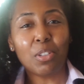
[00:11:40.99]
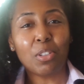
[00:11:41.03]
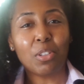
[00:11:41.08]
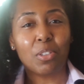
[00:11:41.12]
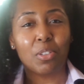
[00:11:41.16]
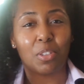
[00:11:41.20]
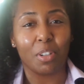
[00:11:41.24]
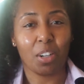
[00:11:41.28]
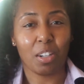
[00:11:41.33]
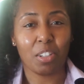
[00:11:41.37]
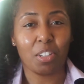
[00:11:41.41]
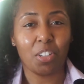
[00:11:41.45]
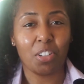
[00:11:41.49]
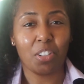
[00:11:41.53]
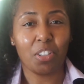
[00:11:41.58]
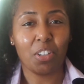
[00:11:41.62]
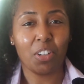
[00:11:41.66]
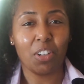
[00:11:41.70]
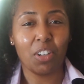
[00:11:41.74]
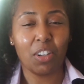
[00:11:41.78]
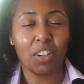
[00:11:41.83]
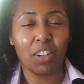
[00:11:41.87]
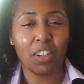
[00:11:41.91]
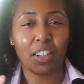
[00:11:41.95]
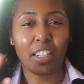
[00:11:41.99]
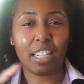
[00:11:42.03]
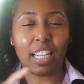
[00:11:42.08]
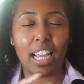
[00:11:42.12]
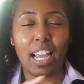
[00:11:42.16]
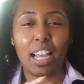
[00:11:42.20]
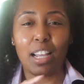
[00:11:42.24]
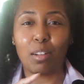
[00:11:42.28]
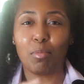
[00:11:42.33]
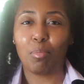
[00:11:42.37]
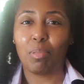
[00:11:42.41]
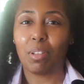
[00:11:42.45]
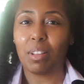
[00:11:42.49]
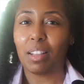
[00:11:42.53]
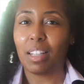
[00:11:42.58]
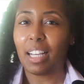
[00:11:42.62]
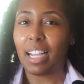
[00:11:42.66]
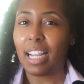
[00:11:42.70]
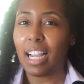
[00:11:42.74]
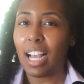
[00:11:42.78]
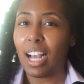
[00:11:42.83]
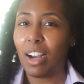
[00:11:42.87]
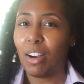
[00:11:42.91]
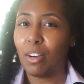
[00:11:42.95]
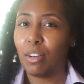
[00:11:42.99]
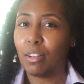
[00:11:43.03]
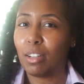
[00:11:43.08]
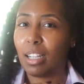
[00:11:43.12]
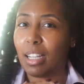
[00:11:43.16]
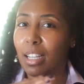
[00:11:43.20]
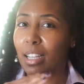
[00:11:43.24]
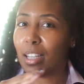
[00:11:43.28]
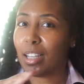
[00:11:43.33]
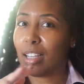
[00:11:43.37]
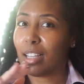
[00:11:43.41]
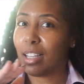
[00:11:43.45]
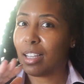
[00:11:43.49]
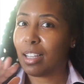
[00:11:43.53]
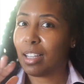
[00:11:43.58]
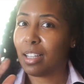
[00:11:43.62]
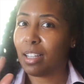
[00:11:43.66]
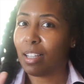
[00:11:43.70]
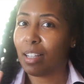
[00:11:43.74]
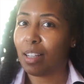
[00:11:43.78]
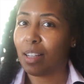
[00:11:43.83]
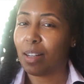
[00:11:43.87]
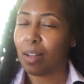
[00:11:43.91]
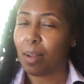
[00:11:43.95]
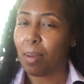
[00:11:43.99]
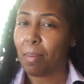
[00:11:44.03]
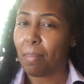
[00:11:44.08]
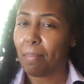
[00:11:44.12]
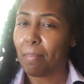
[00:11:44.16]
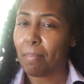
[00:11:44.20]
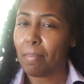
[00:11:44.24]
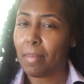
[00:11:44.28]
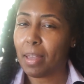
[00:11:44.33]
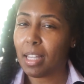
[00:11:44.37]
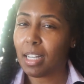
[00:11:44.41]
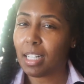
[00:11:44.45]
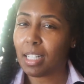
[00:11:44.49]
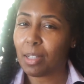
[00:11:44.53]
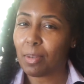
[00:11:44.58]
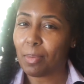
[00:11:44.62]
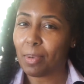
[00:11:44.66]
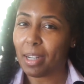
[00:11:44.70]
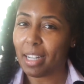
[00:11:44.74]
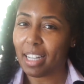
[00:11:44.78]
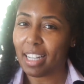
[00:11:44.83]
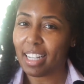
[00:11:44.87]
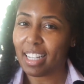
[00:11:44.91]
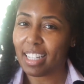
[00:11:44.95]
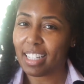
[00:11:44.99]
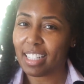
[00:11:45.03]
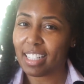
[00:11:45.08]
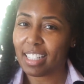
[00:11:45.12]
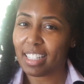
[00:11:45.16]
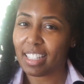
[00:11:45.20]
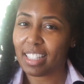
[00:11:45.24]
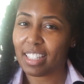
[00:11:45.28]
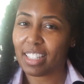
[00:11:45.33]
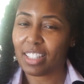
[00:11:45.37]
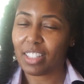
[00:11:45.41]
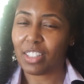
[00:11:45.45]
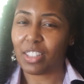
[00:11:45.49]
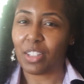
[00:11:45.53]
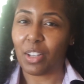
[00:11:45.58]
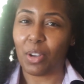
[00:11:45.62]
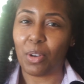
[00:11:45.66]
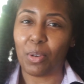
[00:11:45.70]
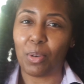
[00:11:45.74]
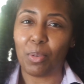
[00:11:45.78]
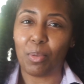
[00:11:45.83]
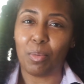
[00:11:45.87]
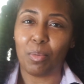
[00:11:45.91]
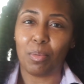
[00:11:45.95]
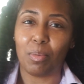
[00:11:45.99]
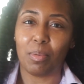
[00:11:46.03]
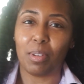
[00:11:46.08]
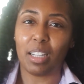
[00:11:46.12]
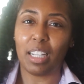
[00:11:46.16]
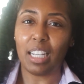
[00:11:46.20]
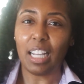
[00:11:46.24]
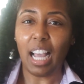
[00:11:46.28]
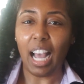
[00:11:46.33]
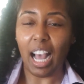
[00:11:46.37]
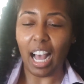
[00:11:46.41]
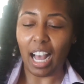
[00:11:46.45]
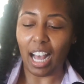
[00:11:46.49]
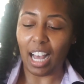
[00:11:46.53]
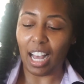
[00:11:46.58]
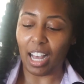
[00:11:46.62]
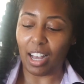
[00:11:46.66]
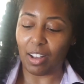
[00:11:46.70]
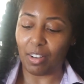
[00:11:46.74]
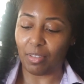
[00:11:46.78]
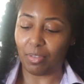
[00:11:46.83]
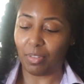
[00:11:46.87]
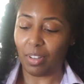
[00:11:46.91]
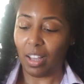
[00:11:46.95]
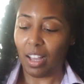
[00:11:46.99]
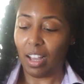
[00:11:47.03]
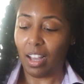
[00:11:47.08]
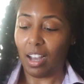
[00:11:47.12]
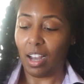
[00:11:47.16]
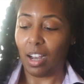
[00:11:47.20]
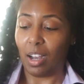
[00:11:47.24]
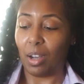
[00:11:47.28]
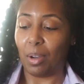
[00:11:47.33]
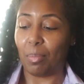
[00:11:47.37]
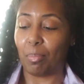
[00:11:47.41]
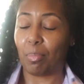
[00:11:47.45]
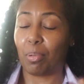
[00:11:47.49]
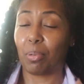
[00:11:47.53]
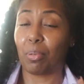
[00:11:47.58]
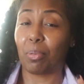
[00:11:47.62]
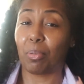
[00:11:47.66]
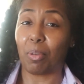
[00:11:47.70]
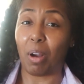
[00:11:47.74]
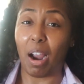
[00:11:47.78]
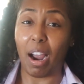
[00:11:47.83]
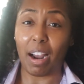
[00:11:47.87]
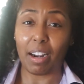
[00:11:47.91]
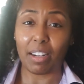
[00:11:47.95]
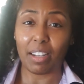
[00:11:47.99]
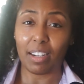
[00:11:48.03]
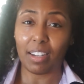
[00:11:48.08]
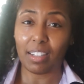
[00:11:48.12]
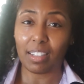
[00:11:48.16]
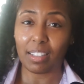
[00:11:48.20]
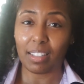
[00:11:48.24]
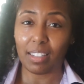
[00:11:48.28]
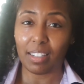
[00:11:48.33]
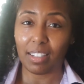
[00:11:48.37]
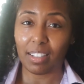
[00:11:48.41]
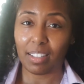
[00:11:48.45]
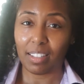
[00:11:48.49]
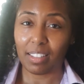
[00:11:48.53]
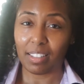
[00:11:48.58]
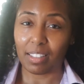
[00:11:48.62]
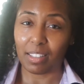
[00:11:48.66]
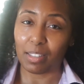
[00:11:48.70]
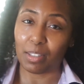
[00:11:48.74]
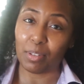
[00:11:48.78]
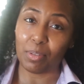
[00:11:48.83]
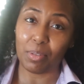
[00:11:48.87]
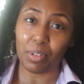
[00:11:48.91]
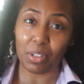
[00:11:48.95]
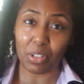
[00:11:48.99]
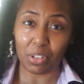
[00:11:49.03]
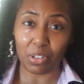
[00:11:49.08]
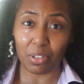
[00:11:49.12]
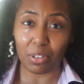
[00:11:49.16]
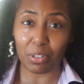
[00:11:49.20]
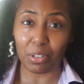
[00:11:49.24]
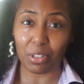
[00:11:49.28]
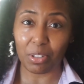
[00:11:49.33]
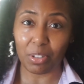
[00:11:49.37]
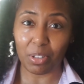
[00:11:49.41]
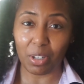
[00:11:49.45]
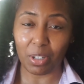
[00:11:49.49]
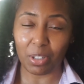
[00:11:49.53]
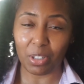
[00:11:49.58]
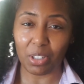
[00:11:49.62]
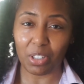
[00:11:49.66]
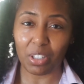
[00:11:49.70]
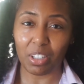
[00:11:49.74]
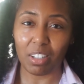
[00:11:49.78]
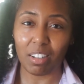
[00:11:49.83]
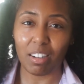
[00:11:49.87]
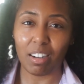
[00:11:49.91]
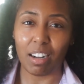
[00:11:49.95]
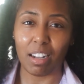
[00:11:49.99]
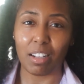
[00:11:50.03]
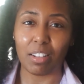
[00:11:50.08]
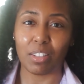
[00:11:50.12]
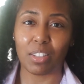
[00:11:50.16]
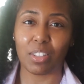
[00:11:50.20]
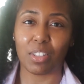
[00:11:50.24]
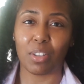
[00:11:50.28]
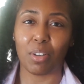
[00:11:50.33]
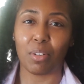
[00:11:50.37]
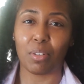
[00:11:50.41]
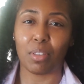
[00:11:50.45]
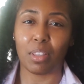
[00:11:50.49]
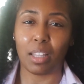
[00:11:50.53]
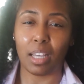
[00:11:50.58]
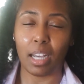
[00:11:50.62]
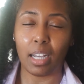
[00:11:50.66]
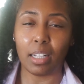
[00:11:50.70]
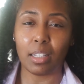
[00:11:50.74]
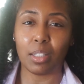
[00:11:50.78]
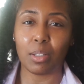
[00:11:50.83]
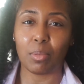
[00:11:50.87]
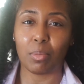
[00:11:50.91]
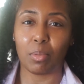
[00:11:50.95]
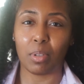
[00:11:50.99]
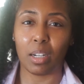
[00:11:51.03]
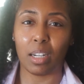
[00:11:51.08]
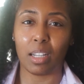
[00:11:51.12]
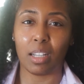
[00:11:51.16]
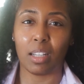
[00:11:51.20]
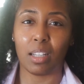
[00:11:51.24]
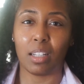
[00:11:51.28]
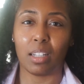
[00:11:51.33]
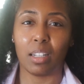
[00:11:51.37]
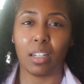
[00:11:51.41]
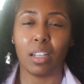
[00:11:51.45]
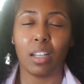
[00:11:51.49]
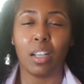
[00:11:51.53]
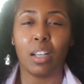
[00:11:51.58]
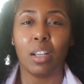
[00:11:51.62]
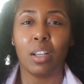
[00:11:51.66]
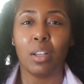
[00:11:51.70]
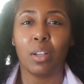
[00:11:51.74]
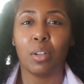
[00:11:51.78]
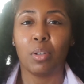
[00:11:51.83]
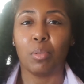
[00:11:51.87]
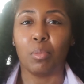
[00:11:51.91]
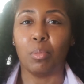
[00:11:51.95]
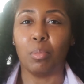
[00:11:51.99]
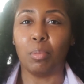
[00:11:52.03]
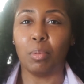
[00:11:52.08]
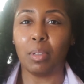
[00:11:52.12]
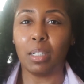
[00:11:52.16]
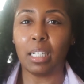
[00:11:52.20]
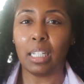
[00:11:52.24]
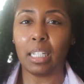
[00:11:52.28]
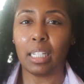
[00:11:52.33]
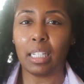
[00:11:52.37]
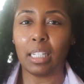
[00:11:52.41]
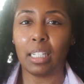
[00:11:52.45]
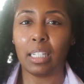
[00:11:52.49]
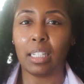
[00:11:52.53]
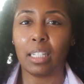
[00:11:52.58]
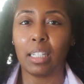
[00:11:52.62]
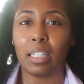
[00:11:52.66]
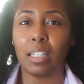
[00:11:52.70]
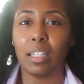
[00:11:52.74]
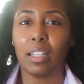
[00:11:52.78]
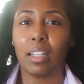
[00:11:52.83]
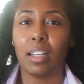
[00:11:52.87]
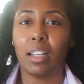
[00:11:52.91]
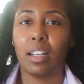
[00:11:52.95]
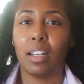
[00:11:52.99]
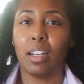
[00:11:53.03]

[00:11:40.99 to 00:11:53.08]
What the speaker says: structure can play out in many ways. So we have a product divisional structure, and so that's when we